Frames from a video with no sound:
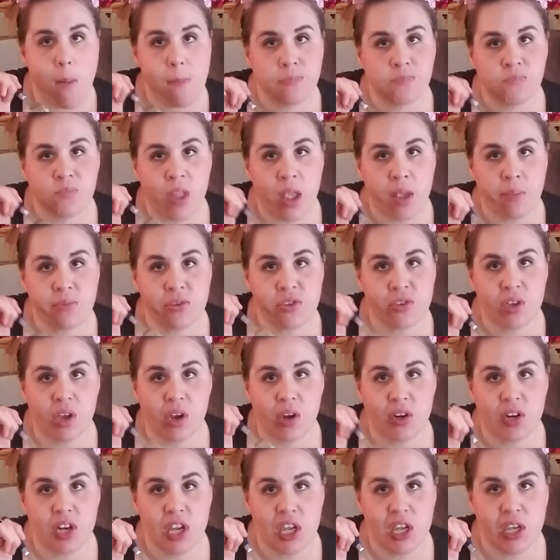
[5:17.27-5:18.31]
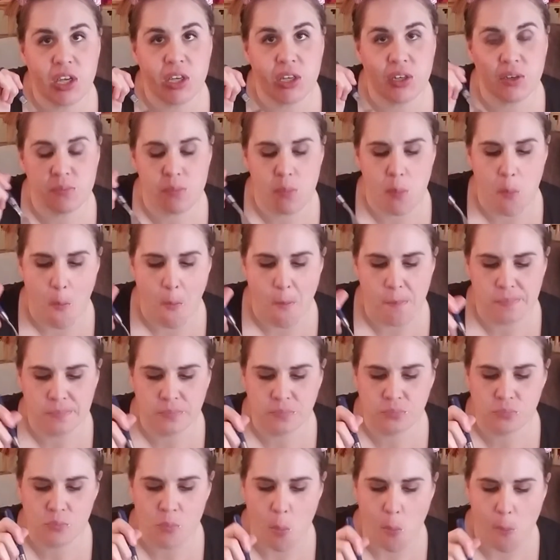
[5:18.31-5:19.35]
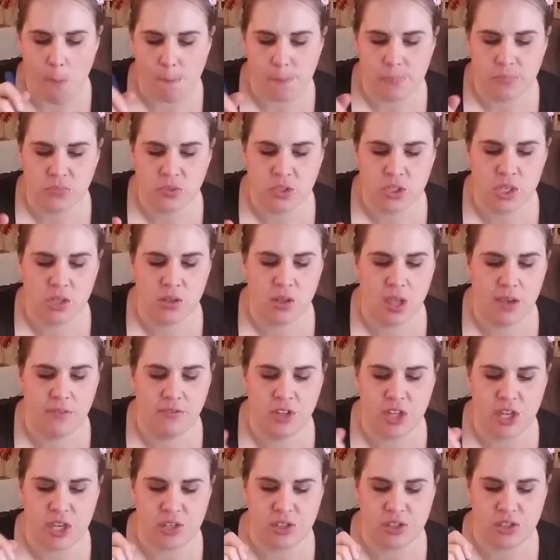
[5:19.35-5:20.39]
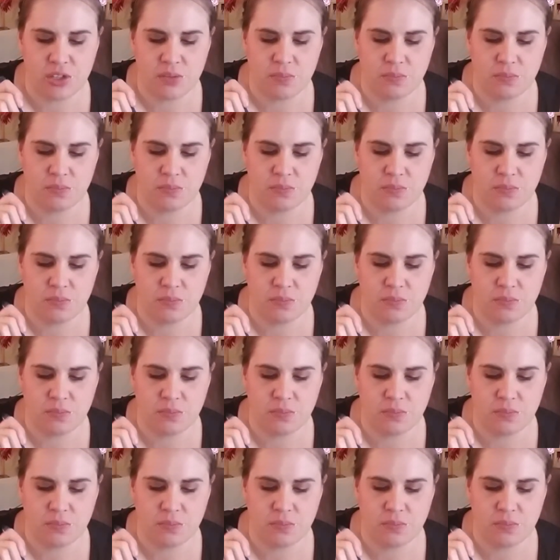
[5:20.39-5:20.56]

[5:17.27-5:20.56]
I'm sardine to love these.